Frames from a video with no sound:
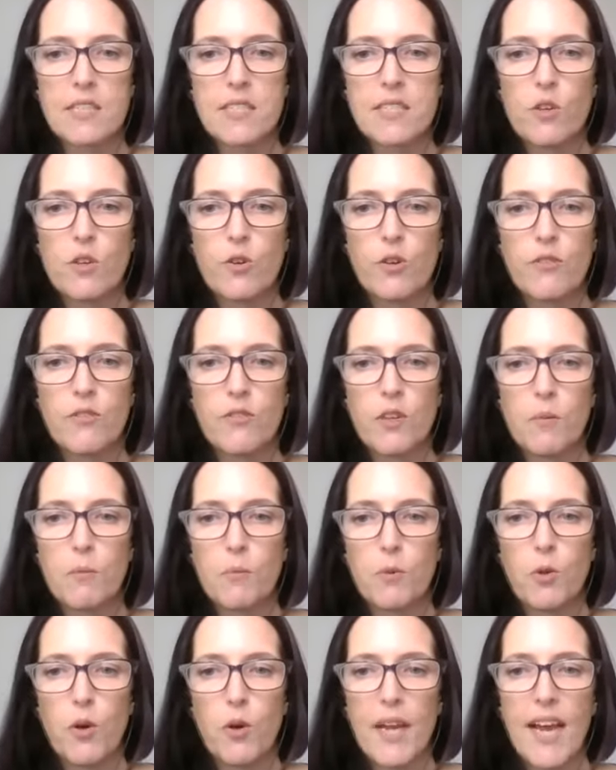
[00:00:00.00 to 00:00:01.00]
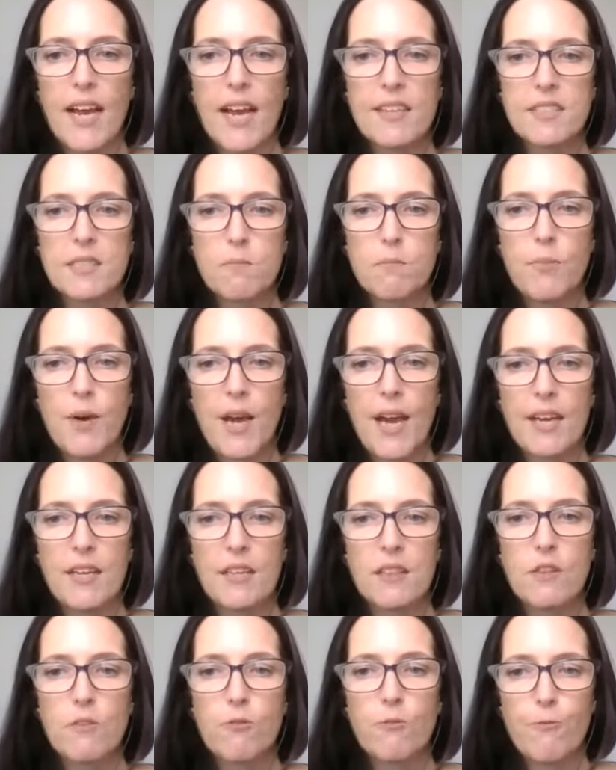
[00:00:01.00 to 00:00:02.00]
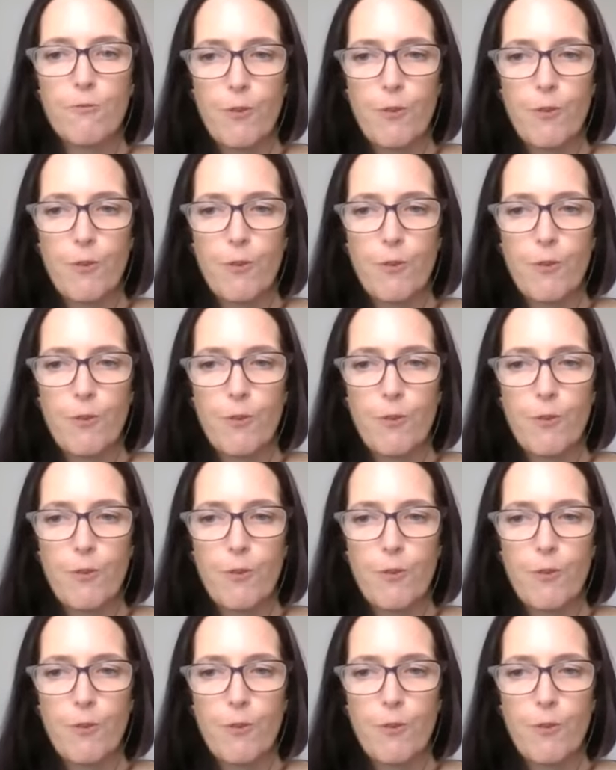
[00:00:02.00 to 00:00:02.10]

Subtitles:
so if the employer hasn't paid the